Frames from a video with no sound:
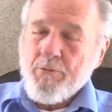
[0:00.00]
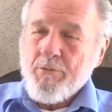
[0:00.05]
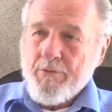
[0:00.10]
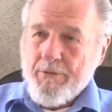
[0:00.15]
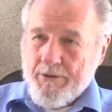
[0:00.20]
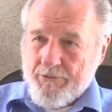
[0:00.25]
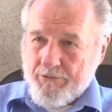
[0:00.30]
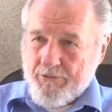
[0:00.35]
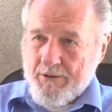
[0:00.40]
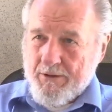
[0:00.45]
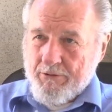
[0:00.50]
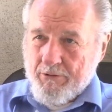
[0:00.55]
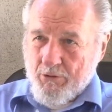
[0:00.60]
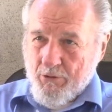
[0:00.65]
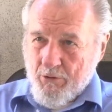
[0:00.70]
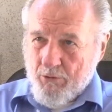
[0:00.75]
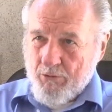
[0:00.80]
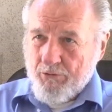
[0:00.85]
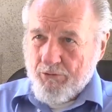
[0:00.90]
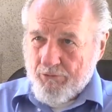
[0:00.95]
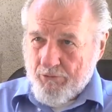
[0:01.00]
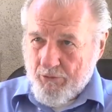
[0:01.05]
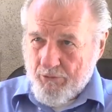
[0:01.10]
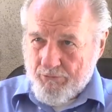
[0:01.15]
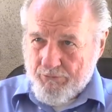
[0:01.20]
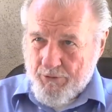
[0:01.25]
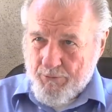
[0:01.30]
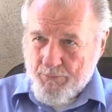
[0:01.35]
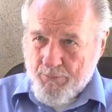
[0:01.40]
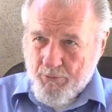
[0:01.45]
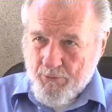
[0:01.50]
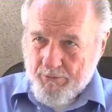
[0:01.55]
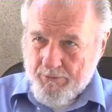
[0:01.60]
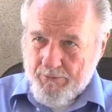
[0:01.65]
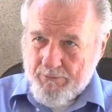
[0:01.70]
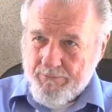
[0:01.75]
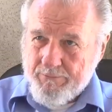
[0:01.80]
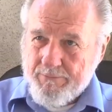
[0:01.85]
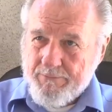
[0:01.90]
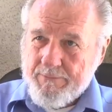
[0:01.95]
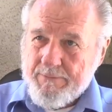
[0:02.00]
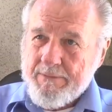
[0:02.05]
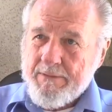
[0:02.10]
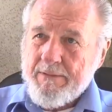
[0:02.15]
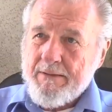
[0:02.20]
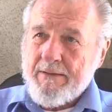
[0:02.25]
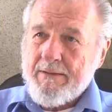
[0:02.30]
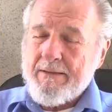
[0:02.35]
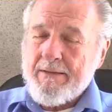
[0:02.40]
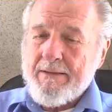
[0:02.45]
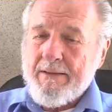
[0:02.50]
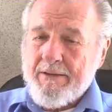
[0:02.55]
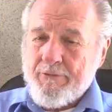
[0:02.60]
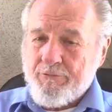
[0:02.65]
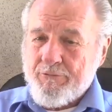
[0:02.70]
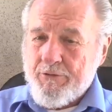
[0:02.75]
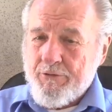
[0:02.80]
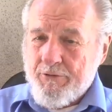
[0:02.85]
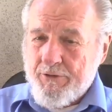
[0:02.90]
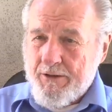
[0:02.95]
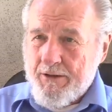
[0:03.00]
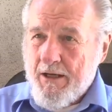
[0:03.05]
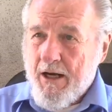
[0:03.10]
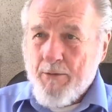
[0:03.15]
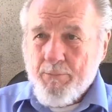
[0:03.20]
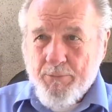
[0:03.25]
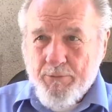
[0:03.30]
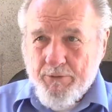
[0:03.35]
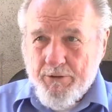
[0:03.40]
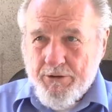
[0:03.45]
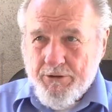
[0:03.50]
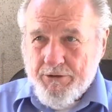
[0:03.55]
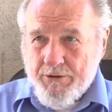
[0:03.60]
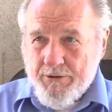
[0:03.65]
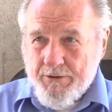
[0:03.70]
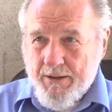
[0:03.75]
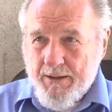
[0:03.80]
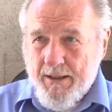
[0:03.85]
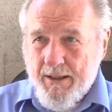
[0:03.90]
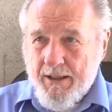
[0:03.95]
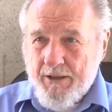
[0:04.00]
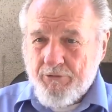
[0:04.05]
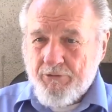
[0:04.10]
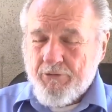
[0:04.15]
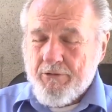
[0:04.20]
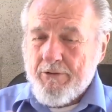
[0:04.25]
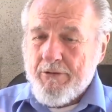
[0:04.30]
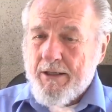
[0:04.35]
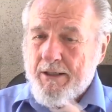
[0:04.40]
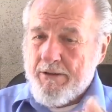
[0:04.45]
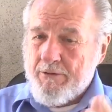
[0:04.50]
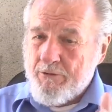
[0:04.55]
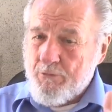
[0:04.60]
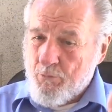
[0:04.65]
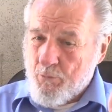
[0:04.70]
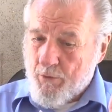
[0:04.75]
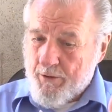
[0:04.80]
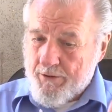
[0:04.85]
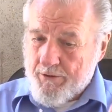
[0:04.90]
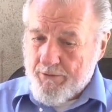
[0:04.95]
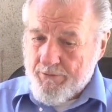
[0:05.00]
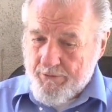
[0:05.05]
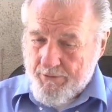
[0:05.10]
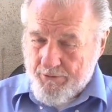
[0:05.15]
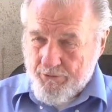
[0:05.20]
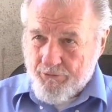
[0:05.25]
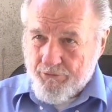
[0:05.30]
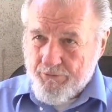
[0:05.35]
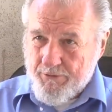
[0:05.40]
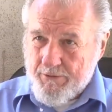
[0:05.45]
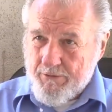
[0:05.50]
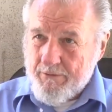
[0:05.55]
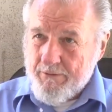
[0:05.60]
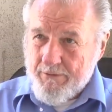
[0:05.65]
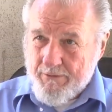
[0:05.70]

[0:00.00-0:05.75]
Let's take the Goldstone Report. After the Operation Cast Lead, where Israel